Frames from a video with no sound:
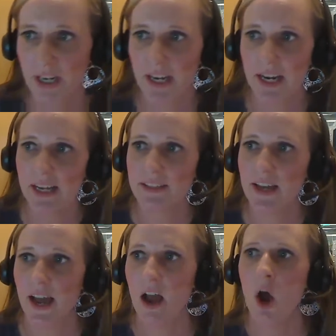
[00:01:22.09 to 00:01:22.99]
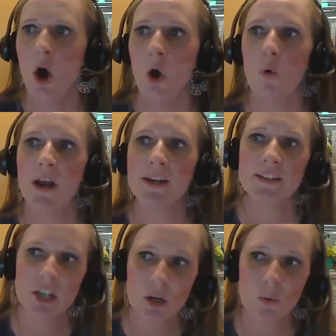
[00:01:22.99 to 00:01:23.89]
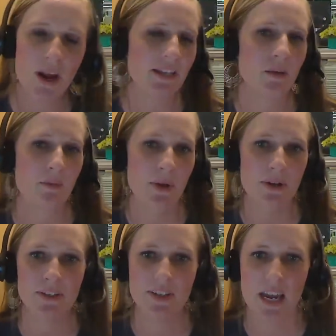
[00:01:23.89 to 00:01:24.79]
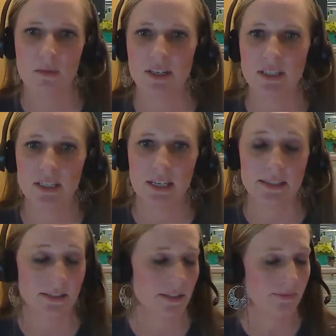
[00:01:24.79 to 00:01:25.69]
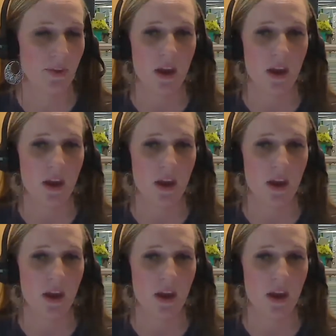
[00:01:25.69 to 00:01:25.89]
And it's, what is a good way to build segmented lists?